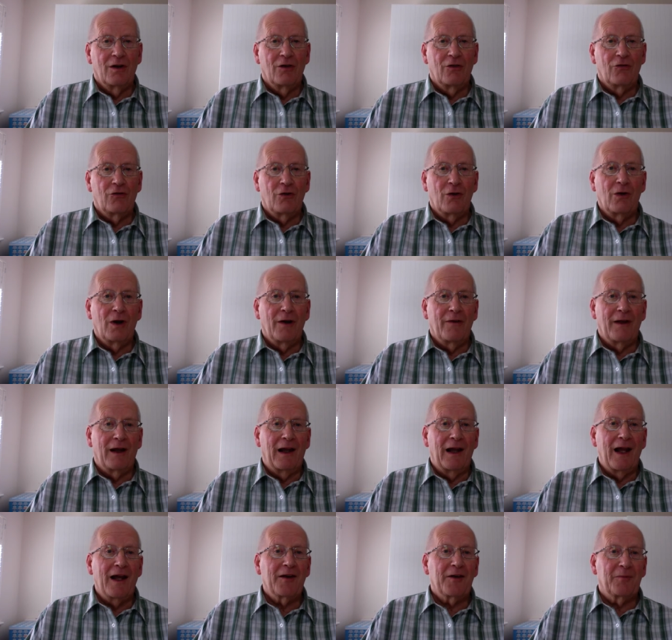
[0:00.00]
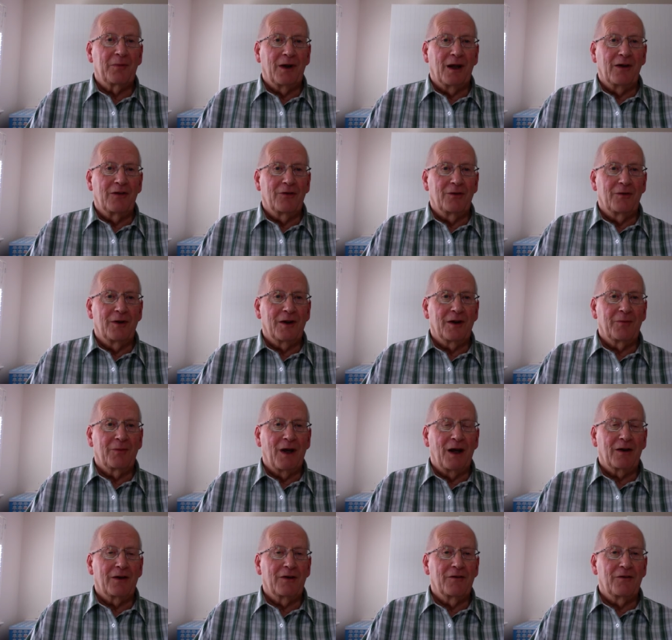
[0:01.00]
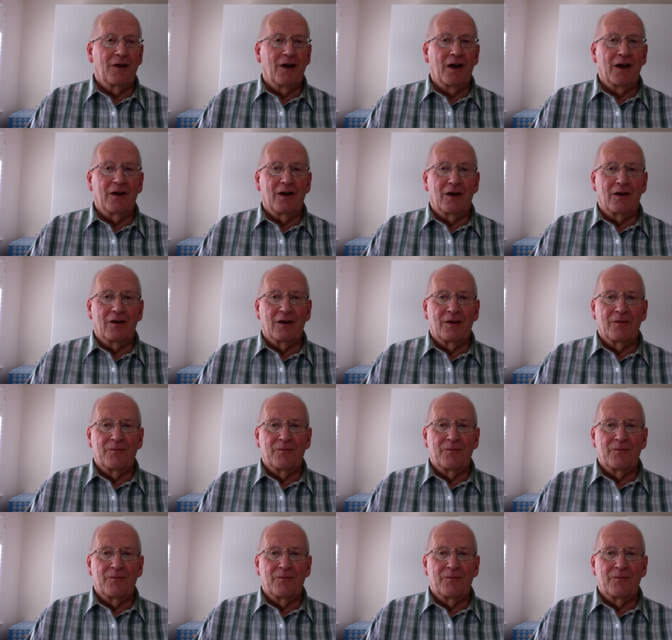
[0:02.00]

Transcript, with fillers: Surely the last place you'd expect to find it.